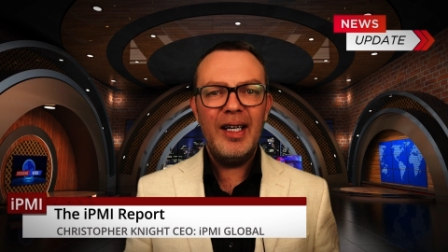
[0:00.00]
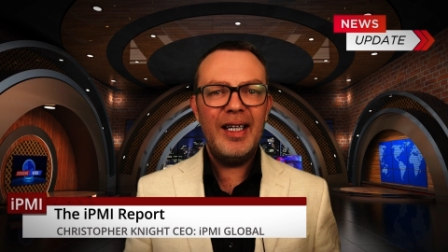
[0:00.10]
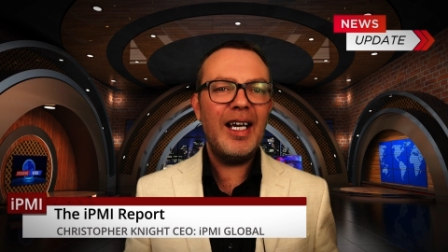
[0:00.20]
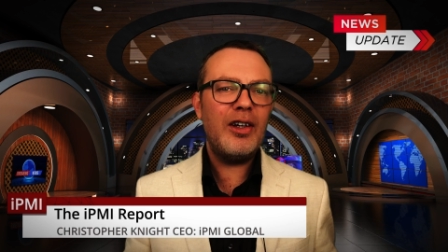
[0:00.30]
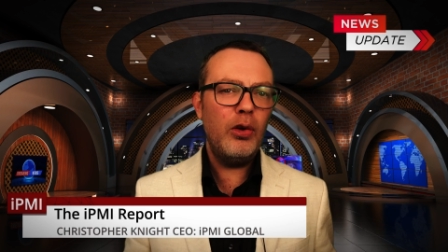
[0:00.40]

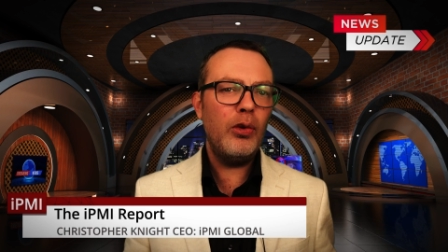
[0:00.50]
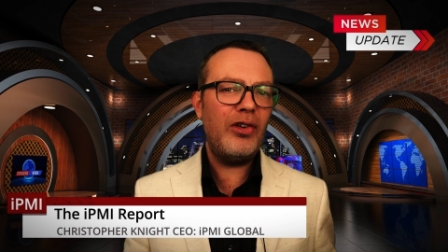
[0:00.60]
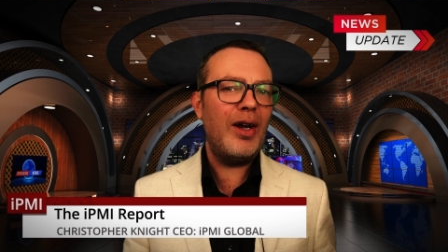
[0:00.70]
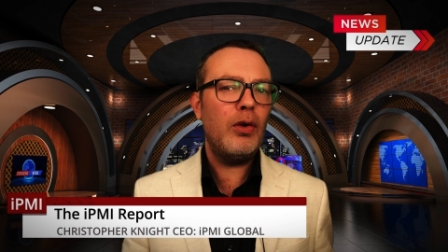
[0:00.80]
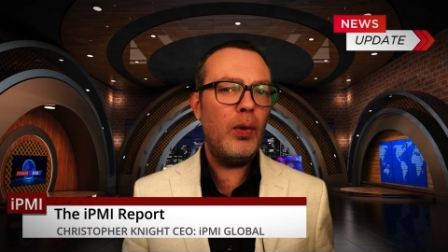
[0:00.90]
get caught
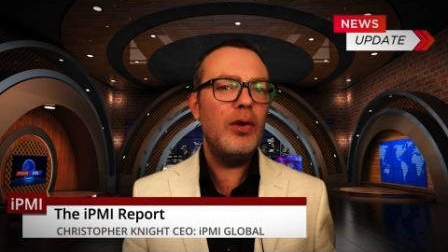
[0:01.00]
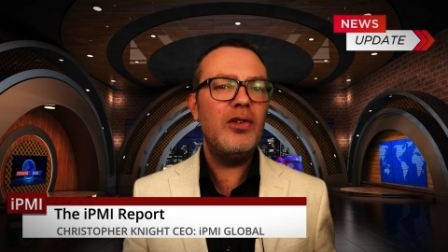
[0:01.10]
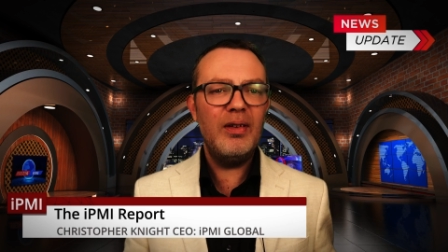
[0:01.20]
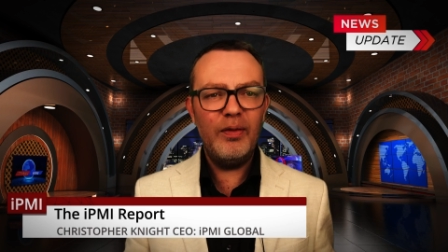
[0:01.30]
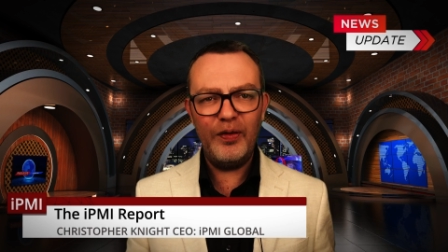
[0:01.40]
out
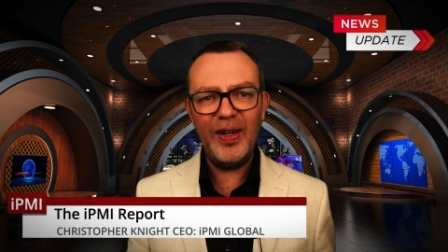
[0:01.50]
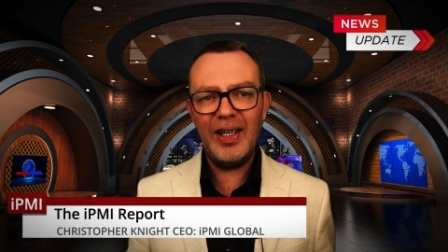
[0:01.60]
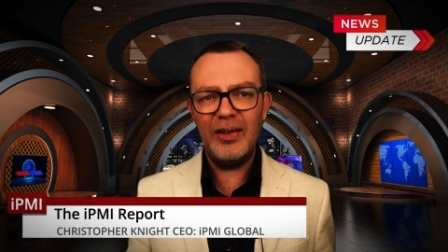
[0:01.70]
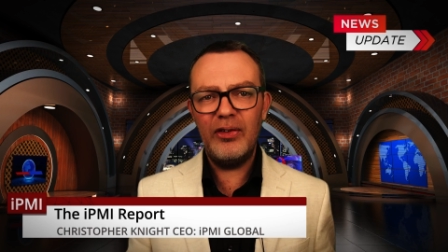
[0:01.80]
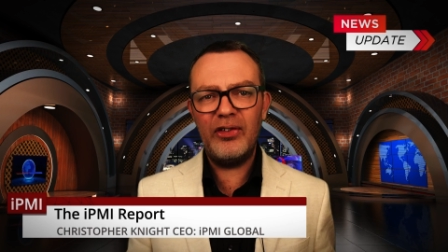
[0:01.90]
quoting
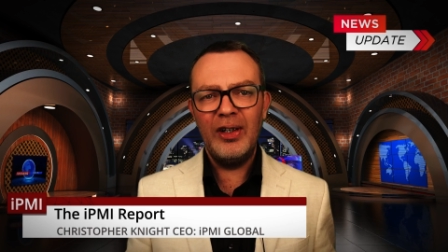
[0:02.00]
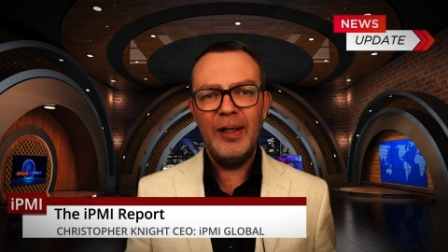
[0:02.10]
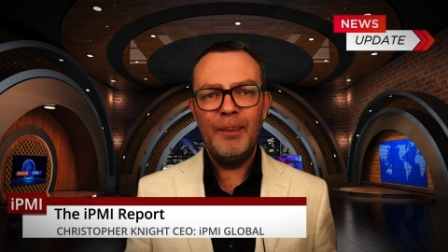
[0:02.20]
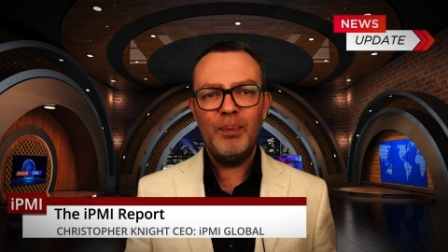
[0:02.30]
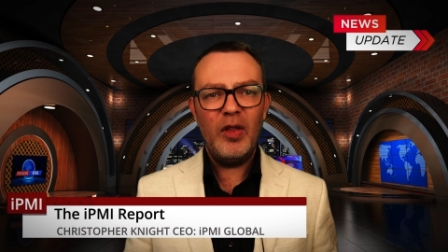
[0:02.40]
figures
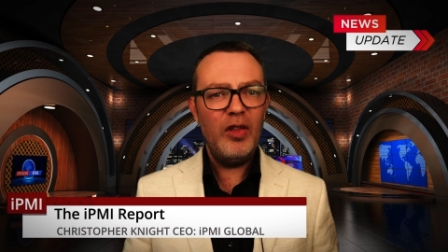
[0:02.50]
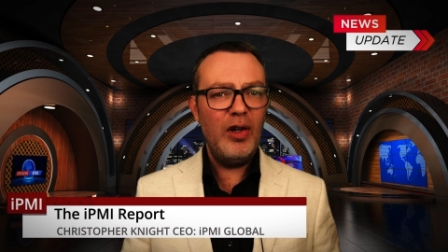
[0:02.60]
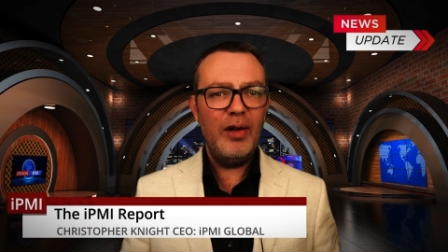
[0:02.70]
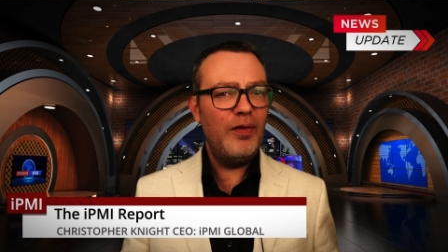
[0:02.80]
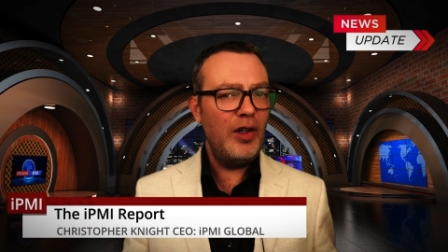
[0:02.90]
that
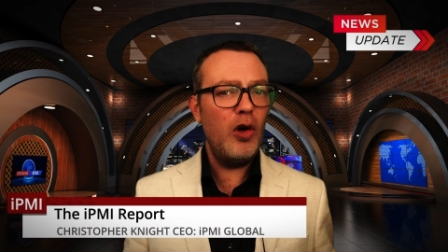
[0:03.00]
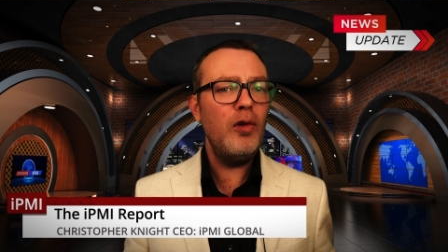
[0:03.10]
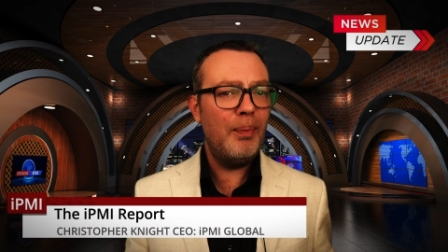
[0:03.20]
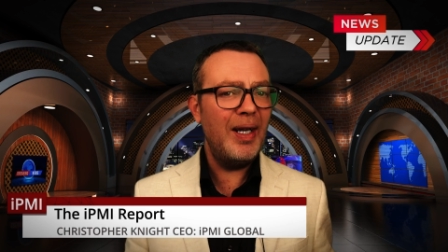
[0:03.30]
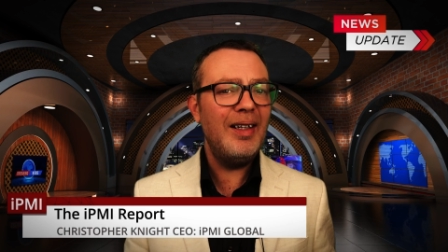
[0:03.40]
have long
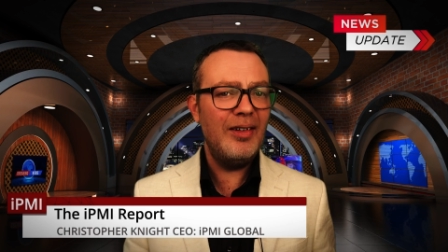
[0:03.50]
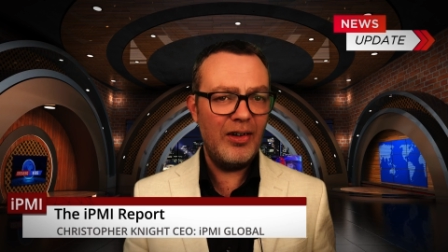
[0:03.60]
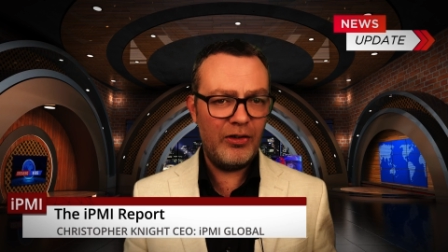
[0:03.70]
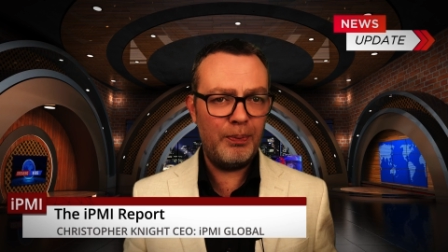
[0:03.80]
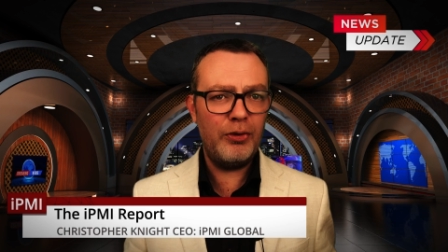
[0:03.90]
been
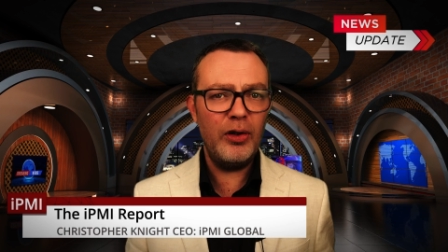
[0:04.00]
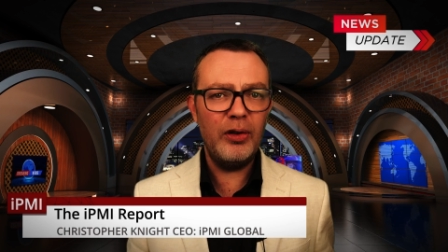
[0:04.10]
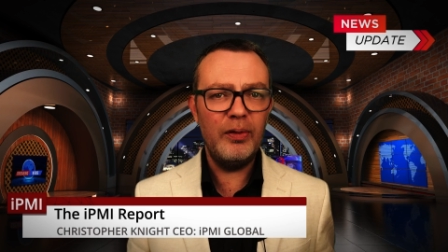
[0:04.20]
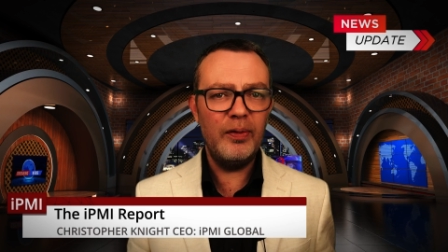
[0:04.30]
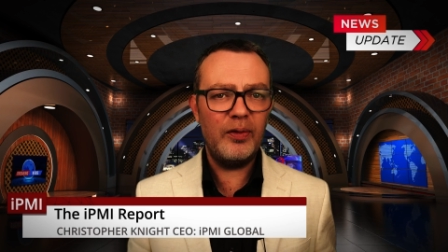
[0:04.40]

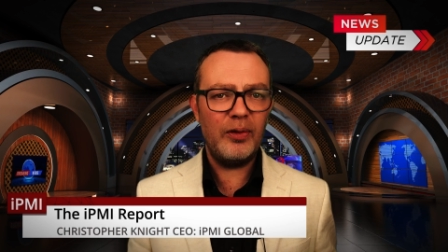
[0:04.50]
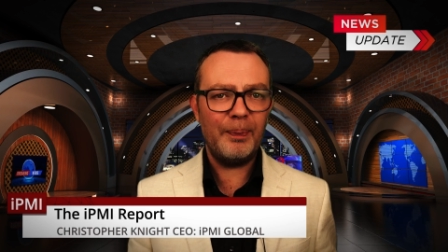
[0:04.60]
disproved.